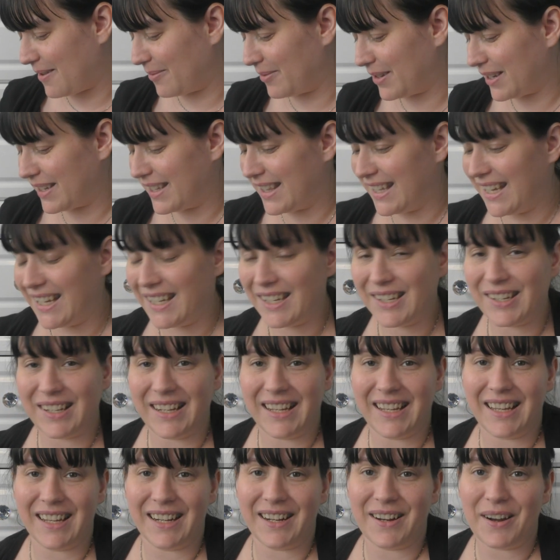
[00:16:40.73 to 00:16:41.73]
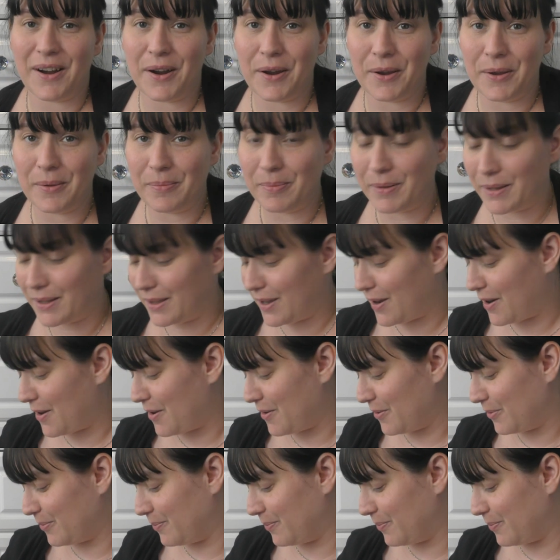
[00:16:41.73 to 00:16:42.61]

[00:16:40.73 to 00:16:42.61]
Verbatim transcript: I'm just literally going to open the whole